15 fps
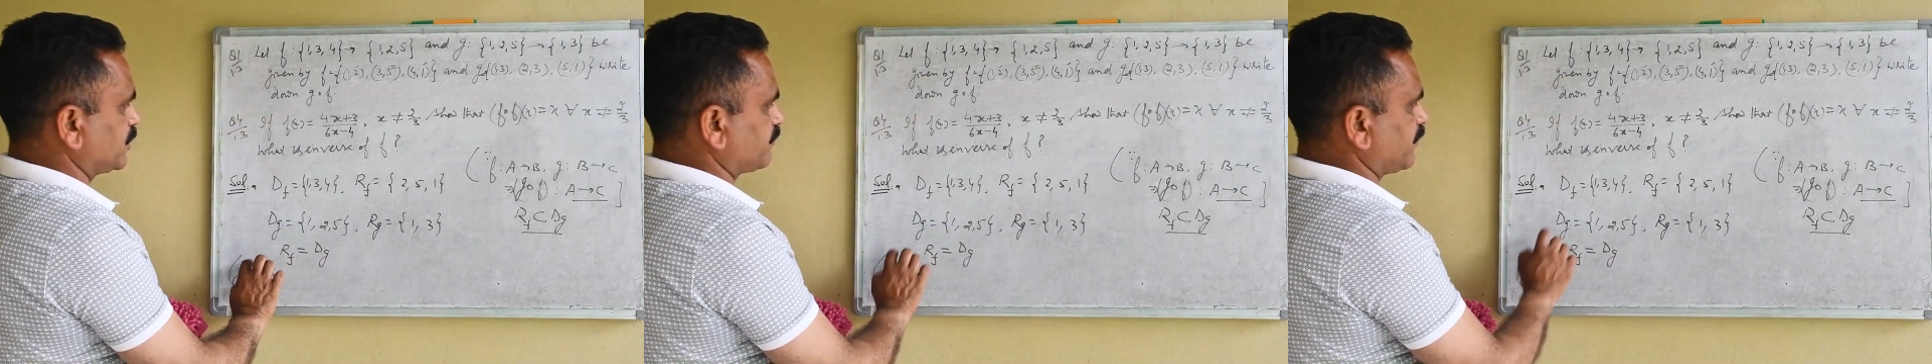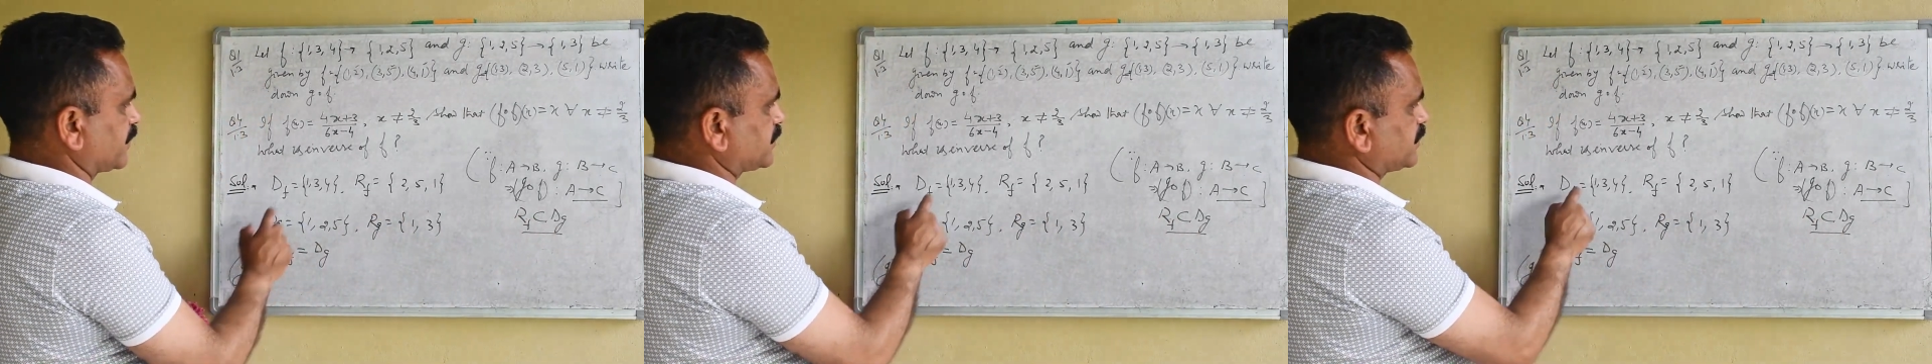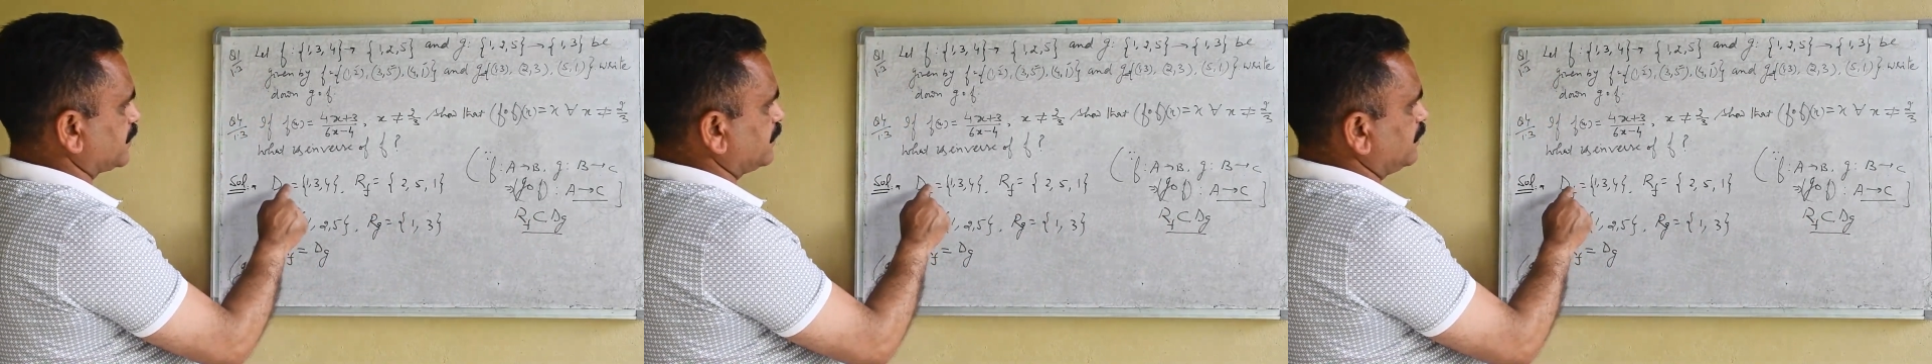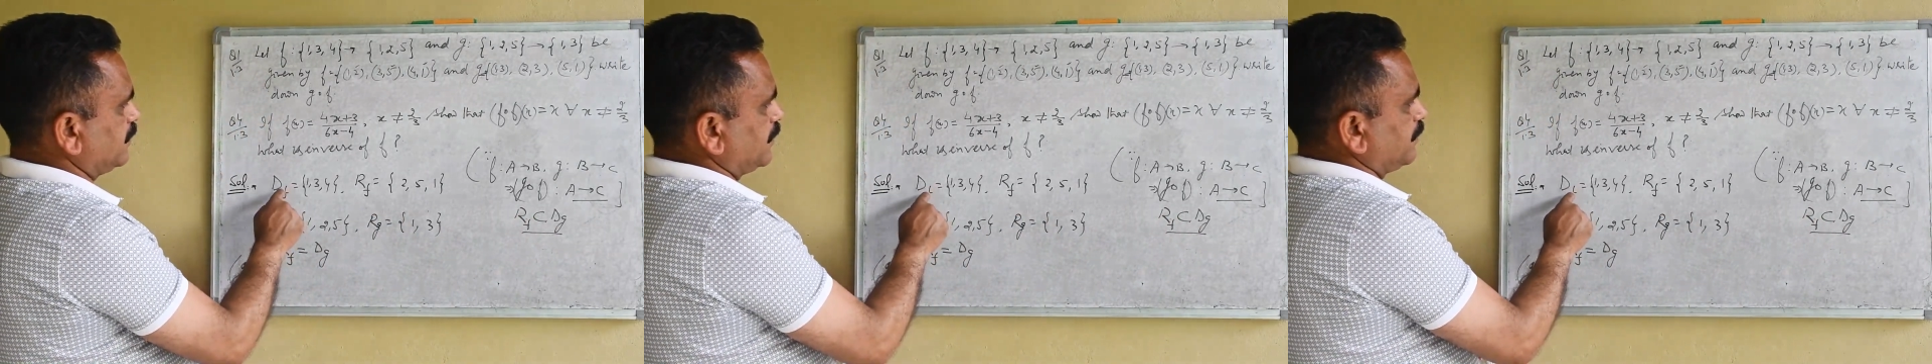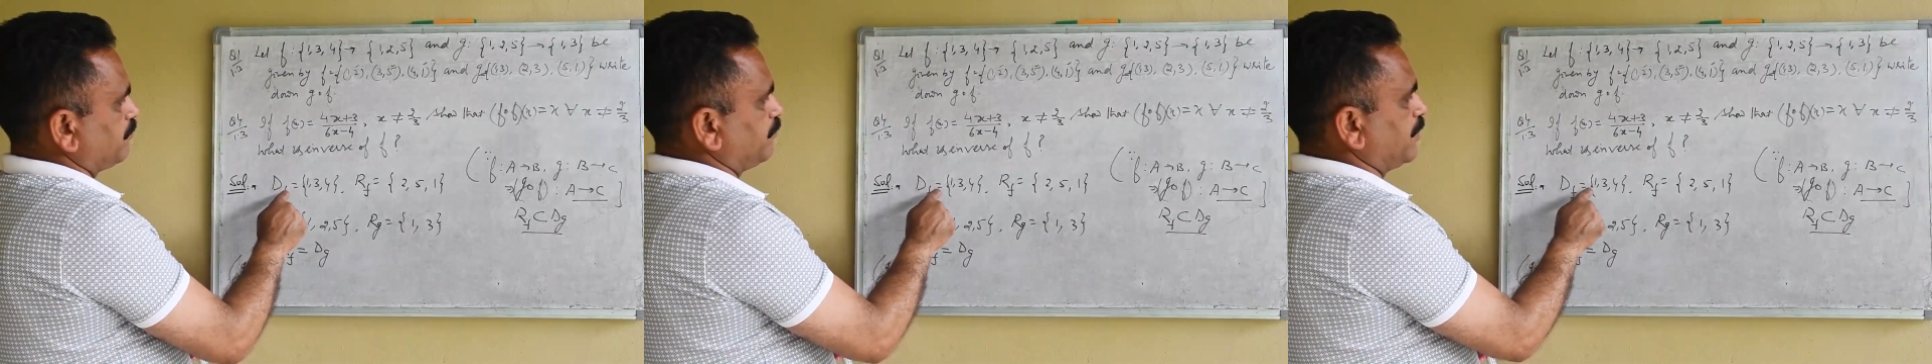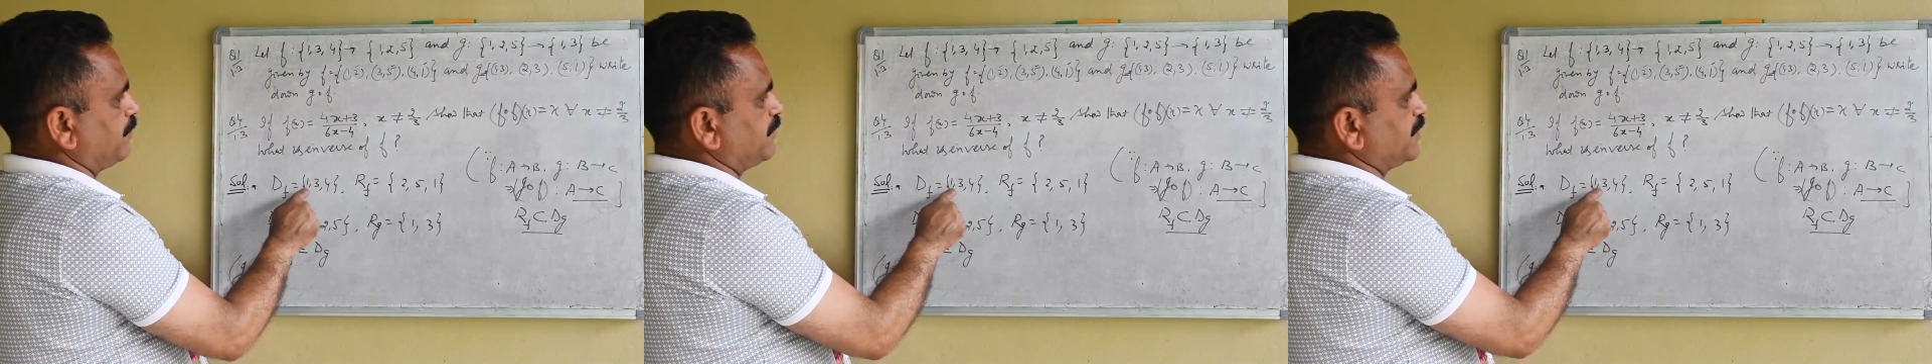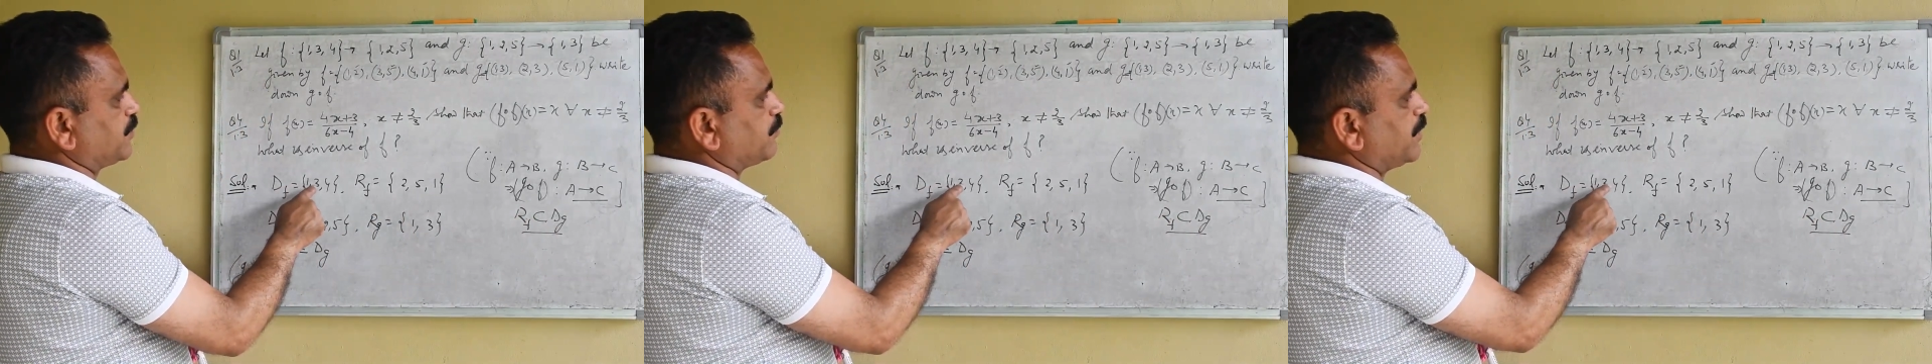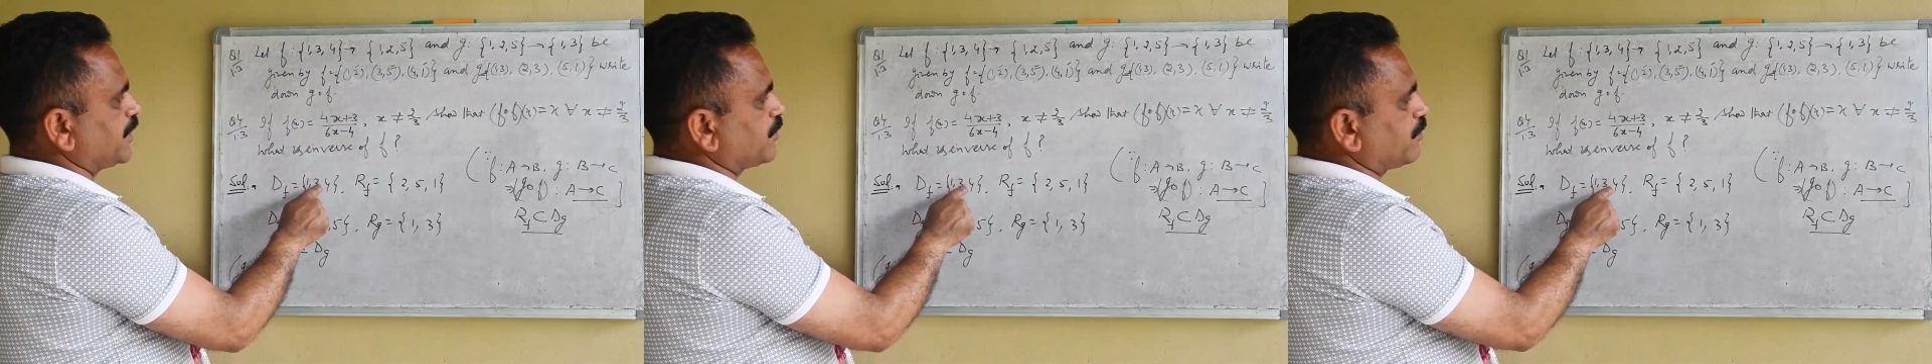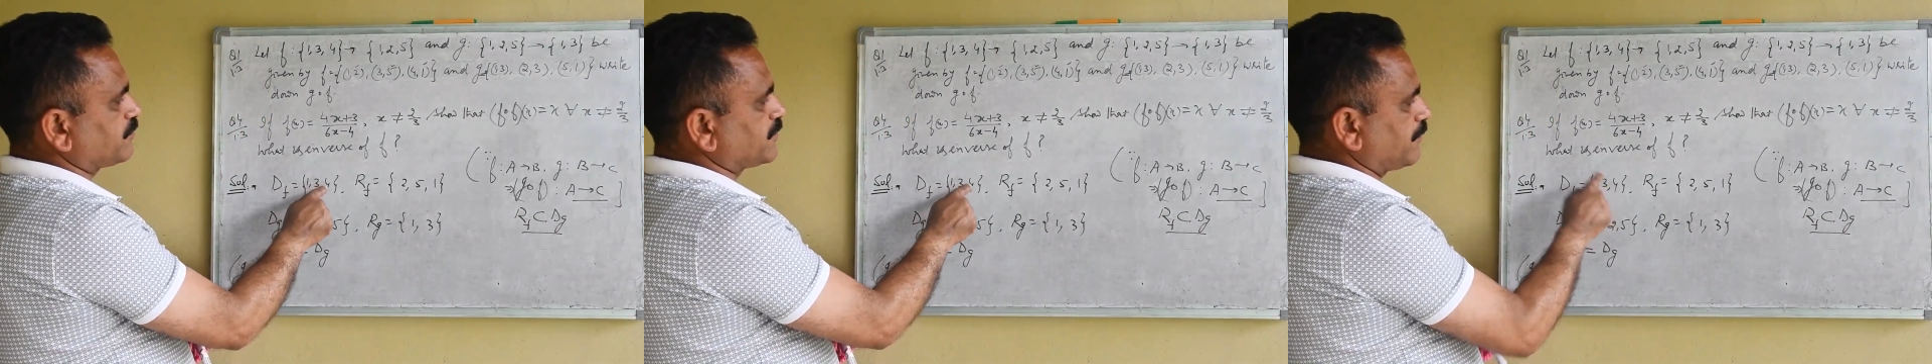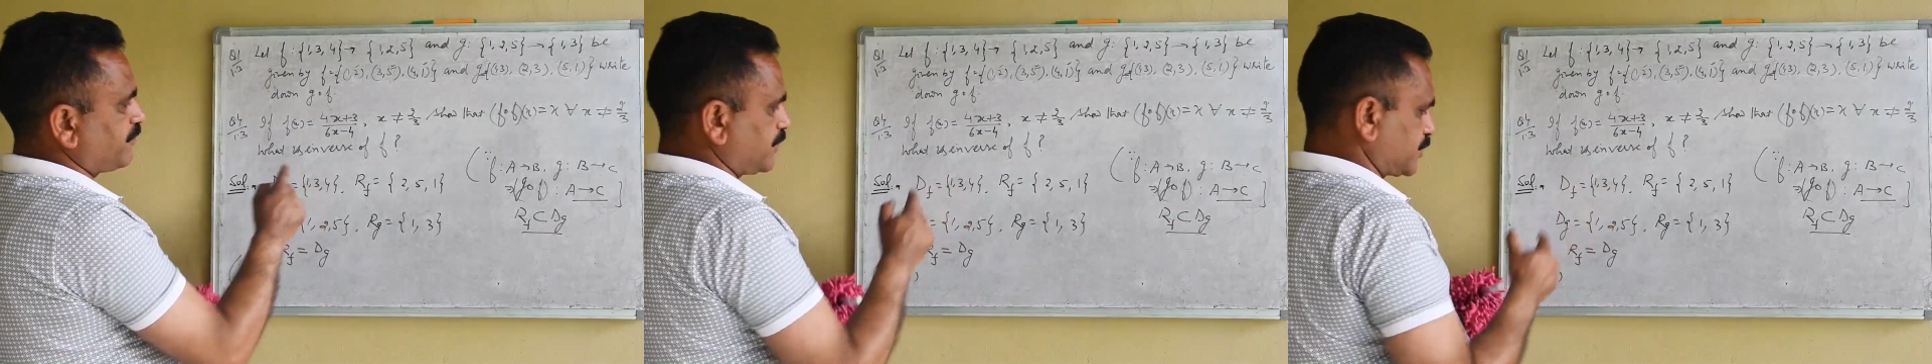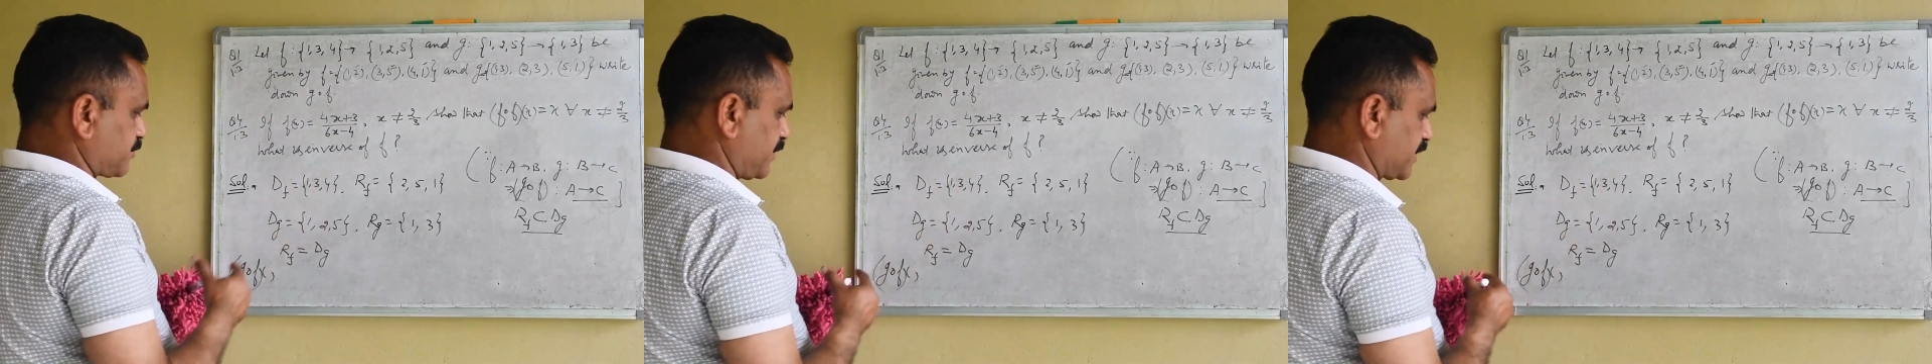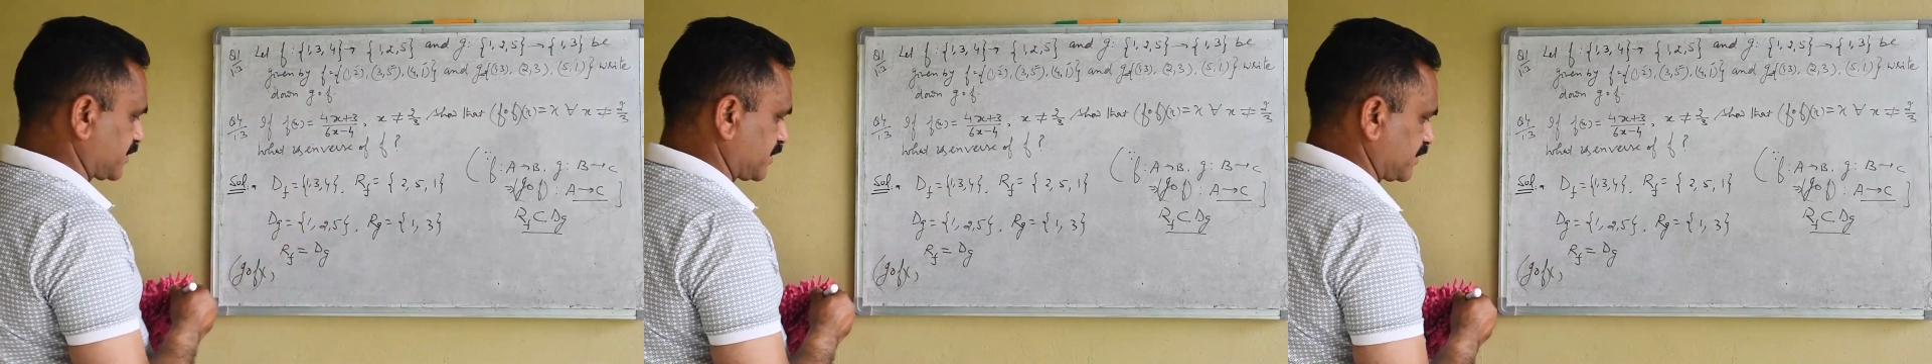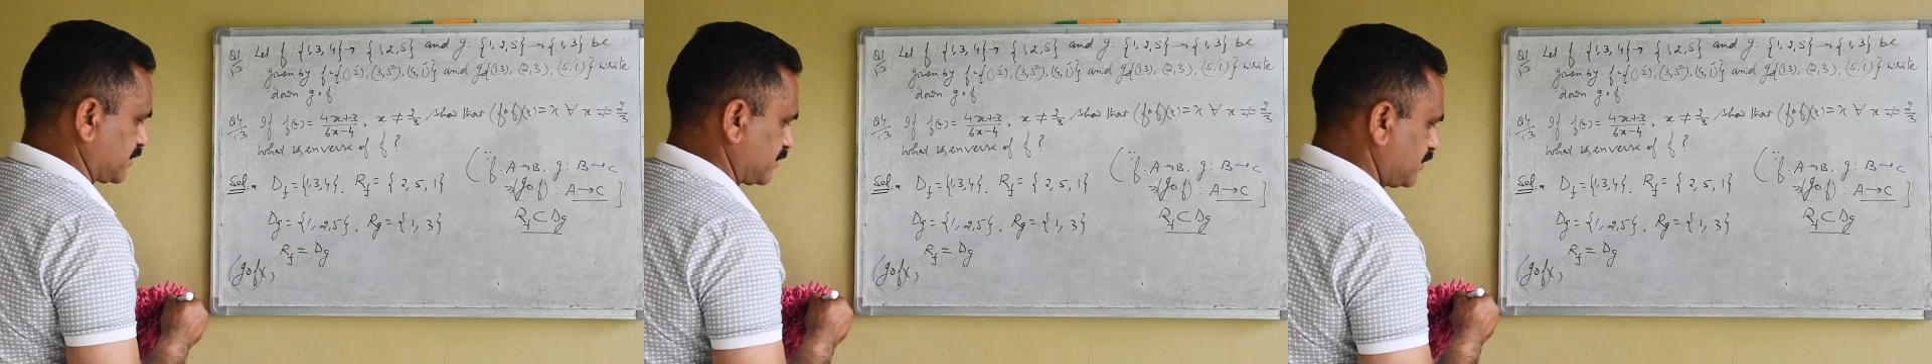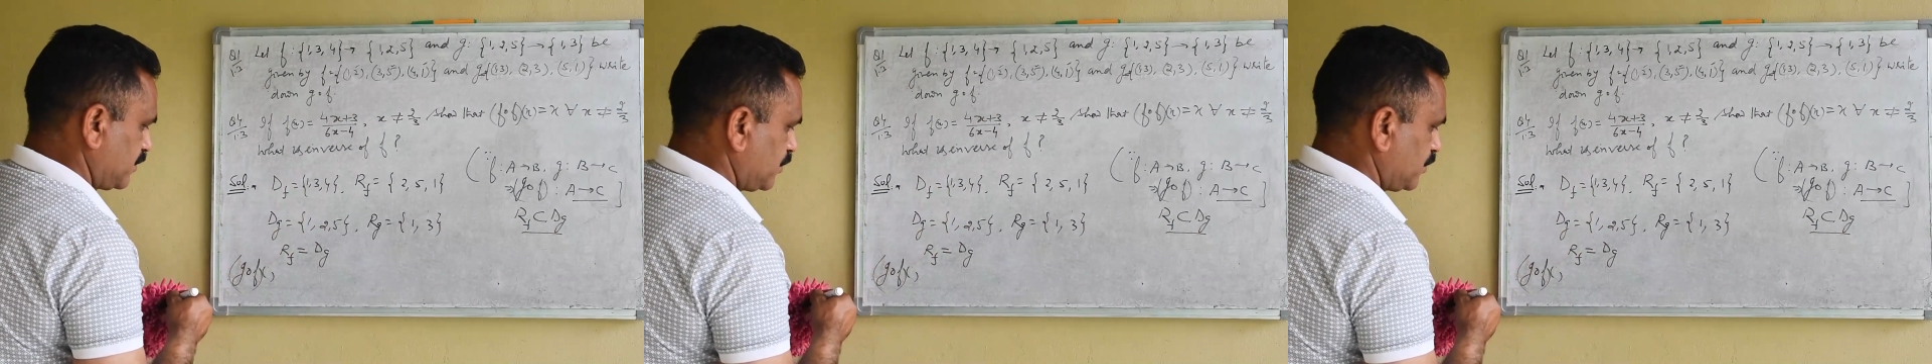function will be domain of the first function.